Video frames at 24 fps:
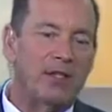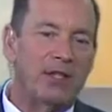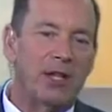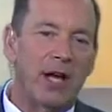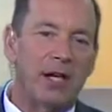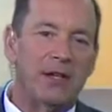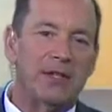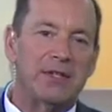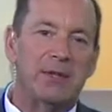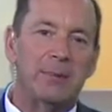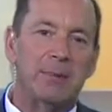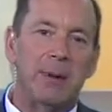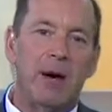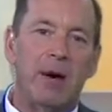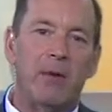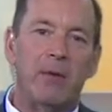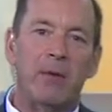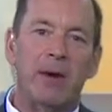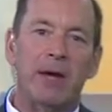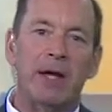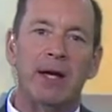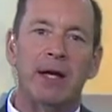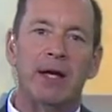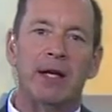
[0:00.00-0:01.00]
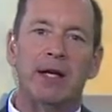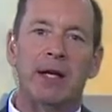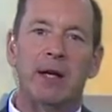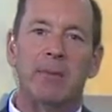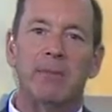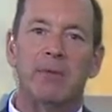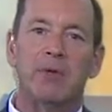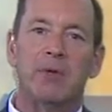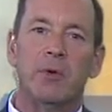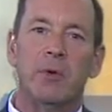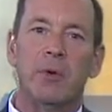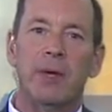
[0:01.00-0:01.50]
just about ready to
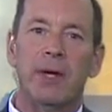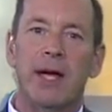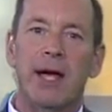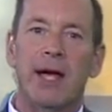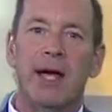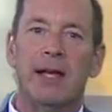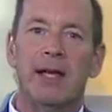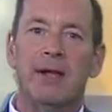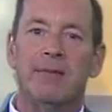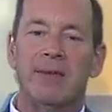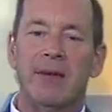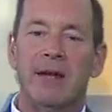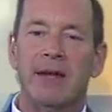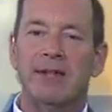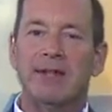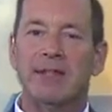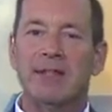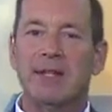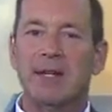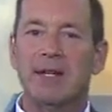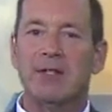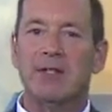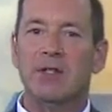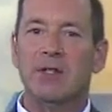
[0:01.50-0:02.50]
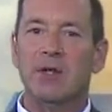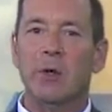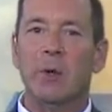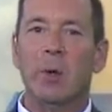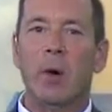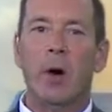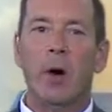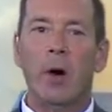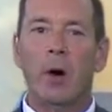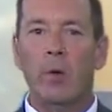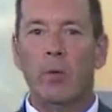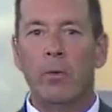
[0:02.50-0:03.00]
come to an end if it hasn't done so
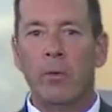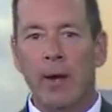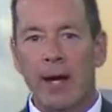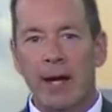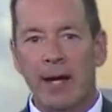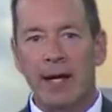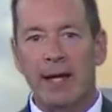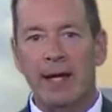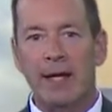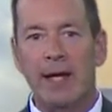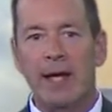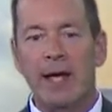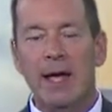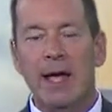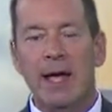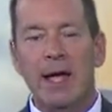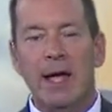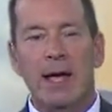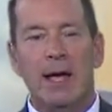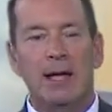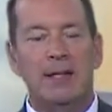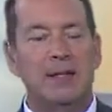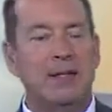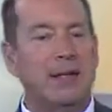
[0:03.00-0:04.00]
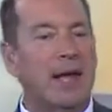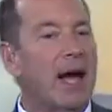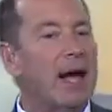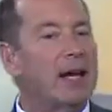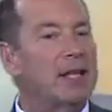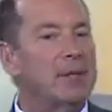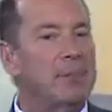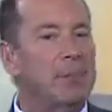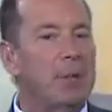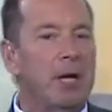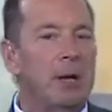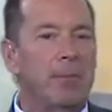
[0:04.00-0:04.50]
already. And
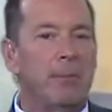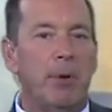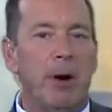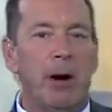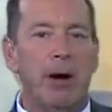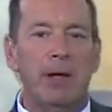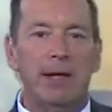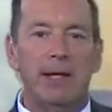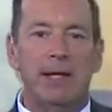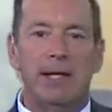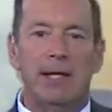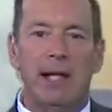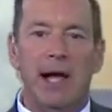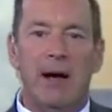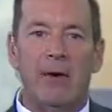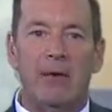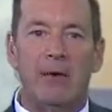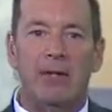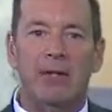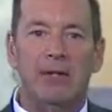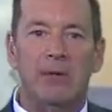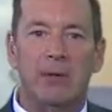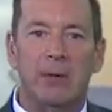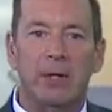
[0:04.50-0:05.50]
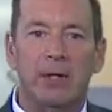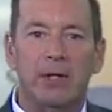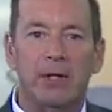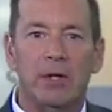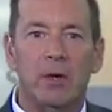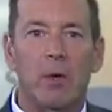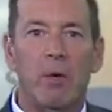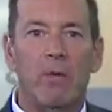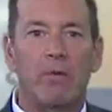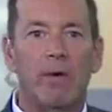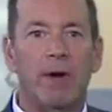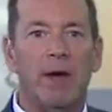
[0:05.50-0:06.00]
skies will become partly cloudy during
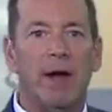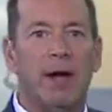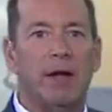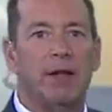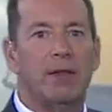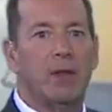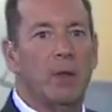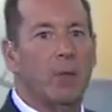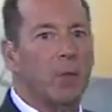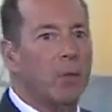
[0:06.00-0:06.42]
the overnight. The